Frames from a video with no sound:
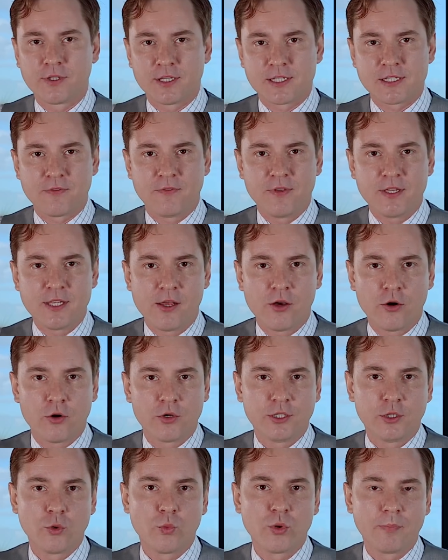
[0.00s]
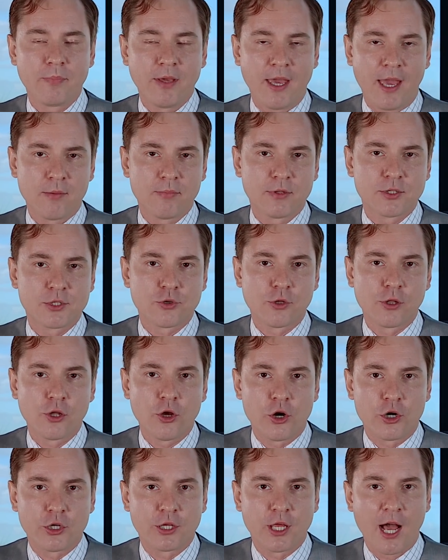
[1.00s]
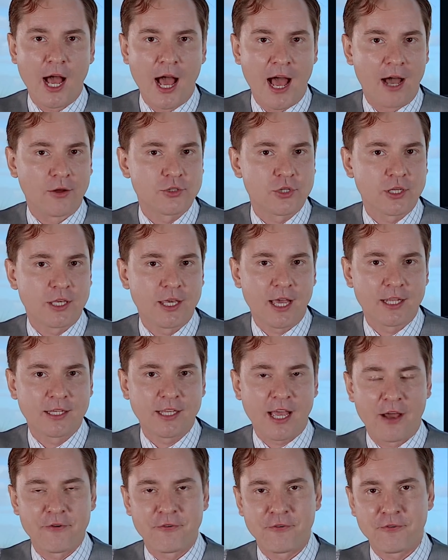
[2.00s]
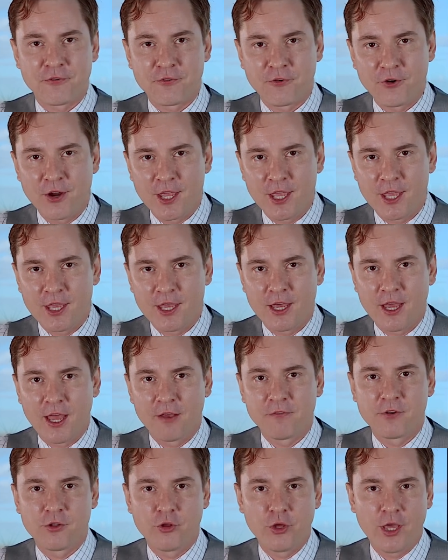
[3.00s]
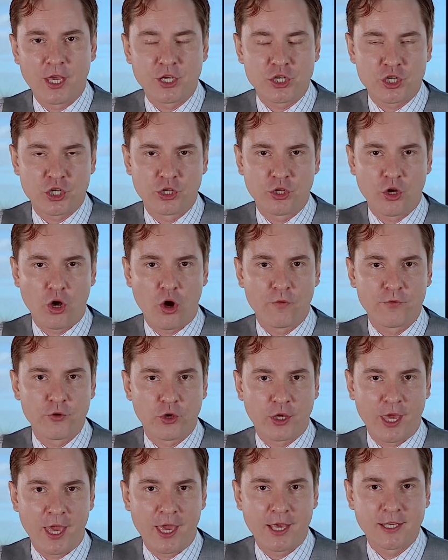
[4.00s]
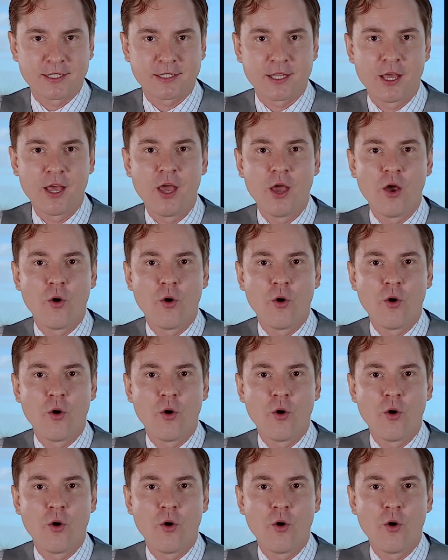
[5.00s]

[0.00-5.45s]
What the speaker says: of this video, you will be able to learn how to get a free evaluation of your case